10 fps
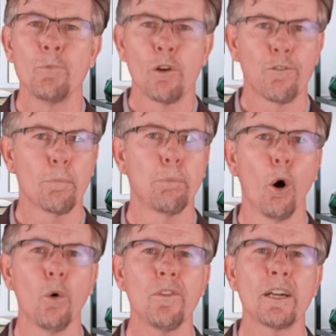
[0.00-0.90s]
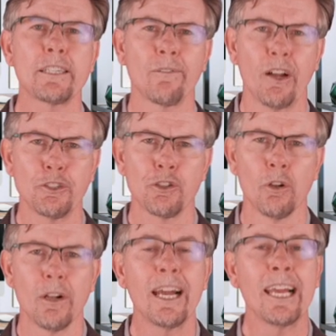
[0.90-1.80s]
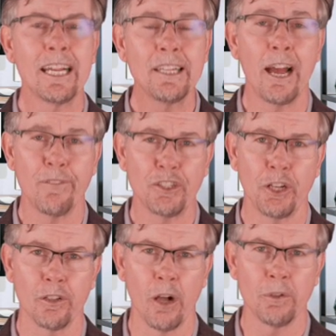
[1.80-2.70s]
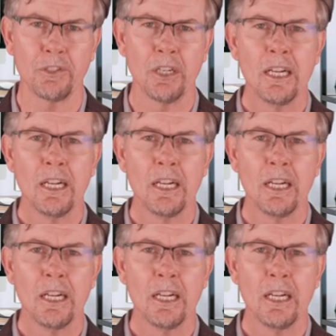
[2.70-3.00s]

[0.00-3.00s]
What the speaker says: for both conventional and FHA loans.